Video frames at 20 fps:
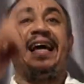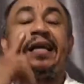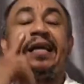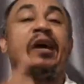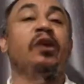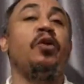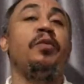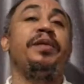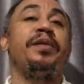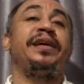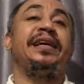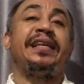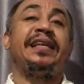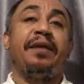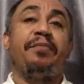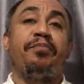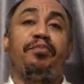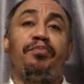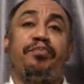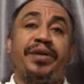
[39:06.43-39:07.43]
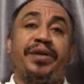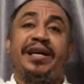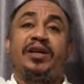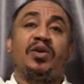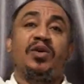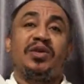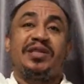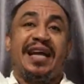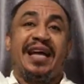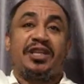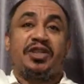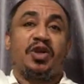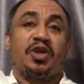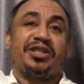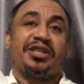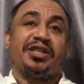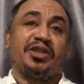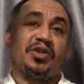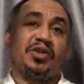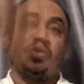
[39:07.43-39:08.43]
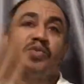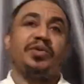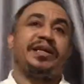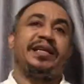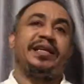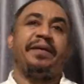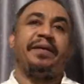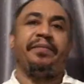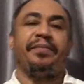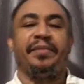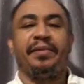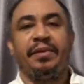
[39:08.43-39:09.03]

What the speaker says: they go begin they bring their churches too with them.